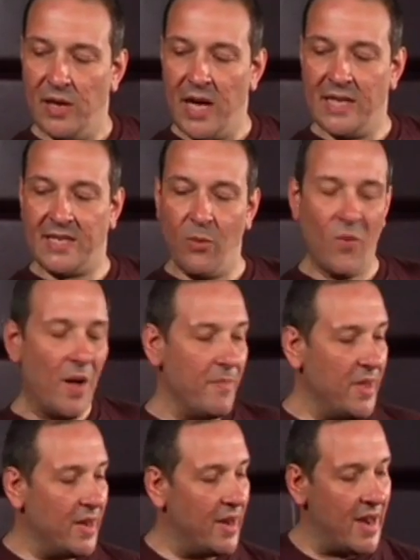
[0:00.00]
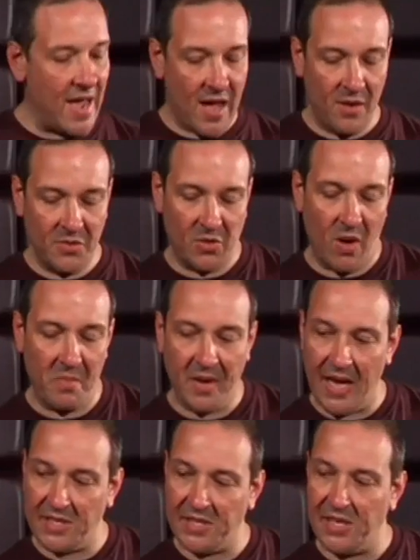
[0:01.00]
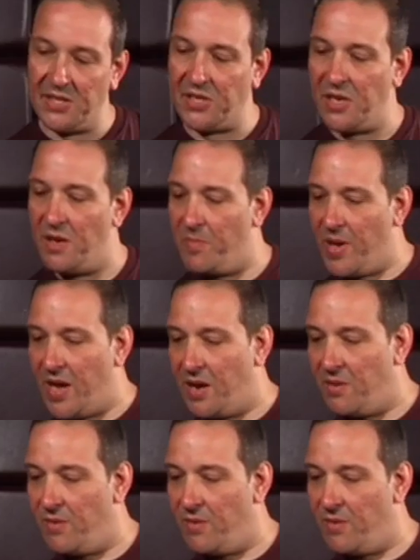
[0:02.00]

It's at 1 minute now, so I'm guessing it's going to be